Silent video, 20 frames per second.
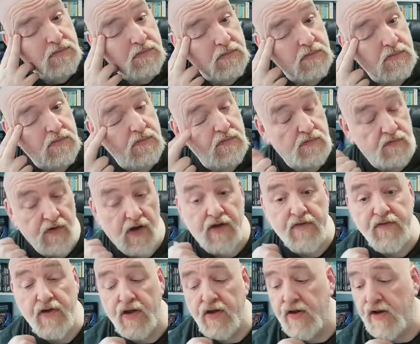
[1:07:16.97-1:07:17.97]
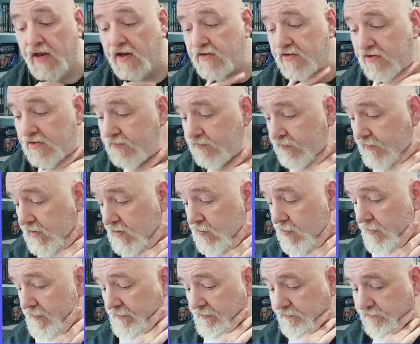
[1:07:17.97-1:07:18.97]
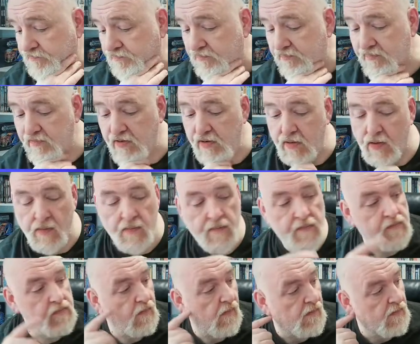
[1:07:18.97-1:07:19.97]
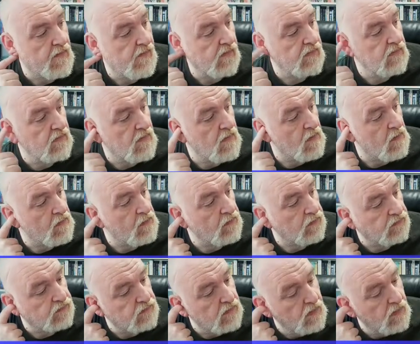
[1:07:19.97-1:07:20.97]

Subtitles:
this movie I loved all of them. I thought they did really good together.